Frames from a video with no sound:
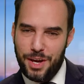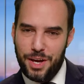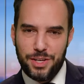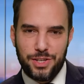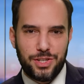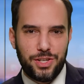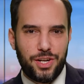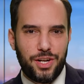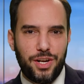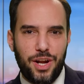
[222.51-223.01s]

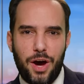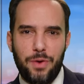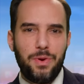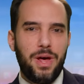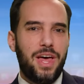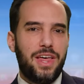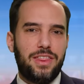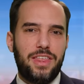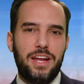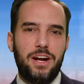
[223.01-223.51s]
Should have known,
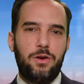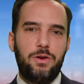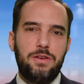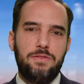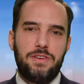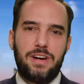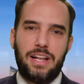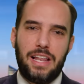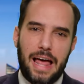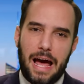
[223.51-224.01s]
they don't
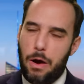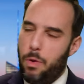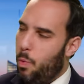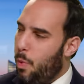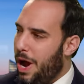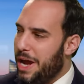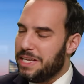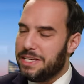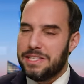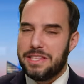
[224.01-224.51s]
even allow
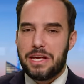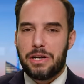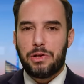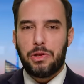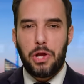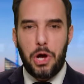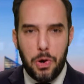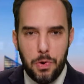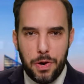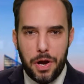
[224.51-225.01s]
white in their
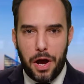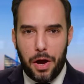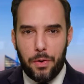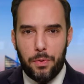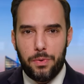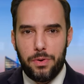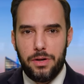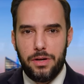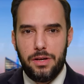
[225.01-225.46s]
logo.